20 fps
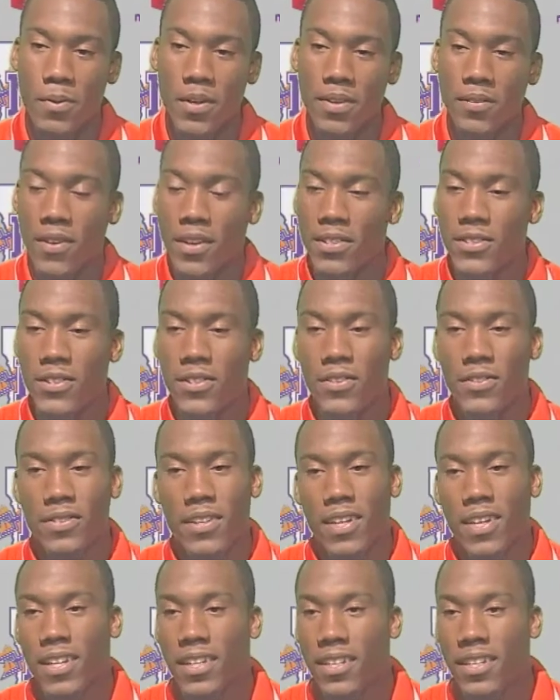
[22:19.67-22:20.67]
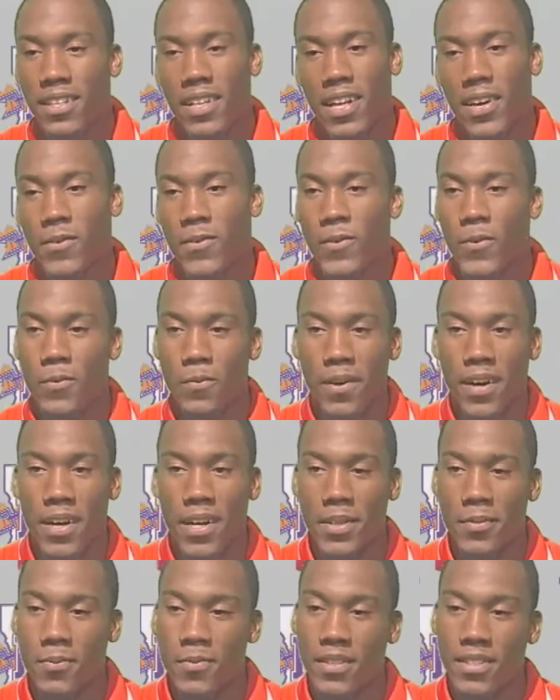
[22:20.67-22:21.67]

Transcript: but if I don't, I won't mind.